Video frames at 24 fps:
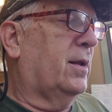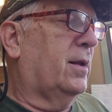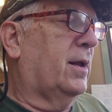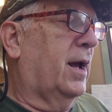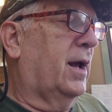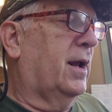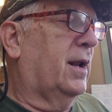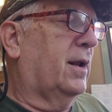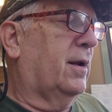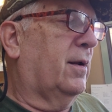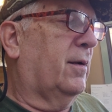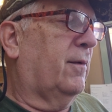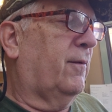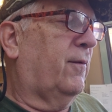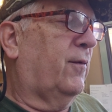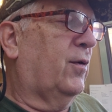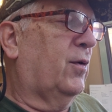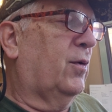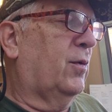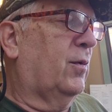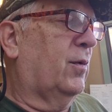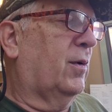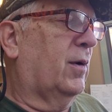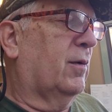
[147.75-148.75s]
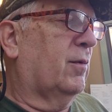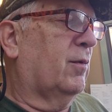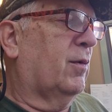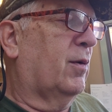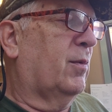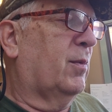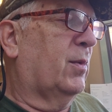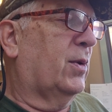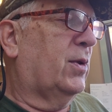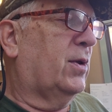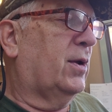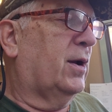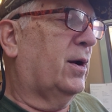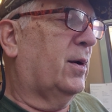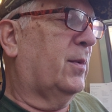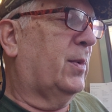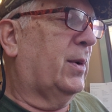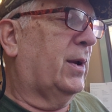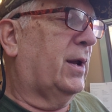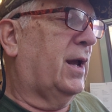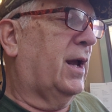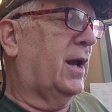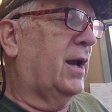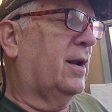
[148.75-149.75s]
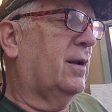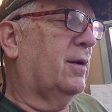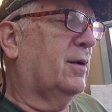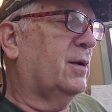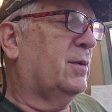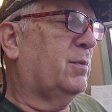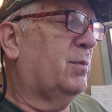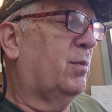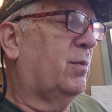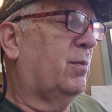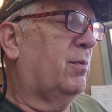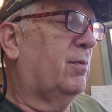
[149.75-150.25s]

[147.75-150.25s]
light a few aromatherapy candles,